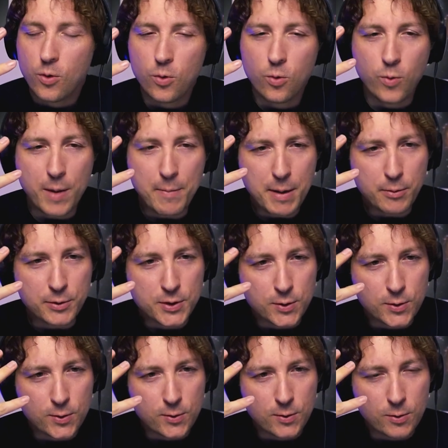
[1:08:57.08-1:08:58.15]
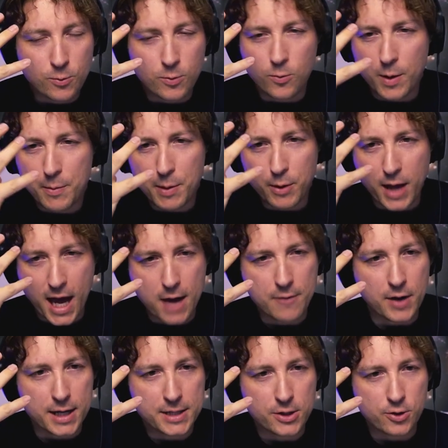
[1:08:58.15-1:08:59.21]
When people have
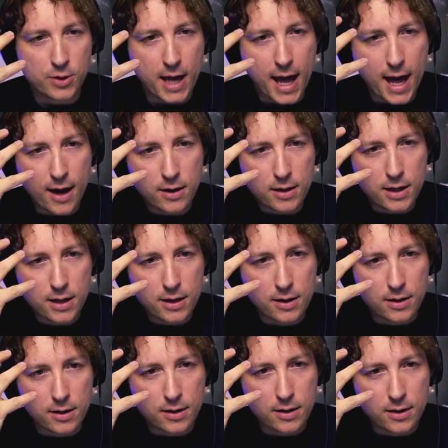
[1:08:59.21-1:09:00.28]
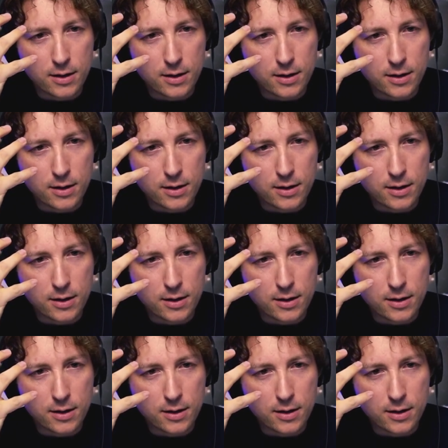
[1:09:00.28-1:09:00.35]
eye surgery, how do they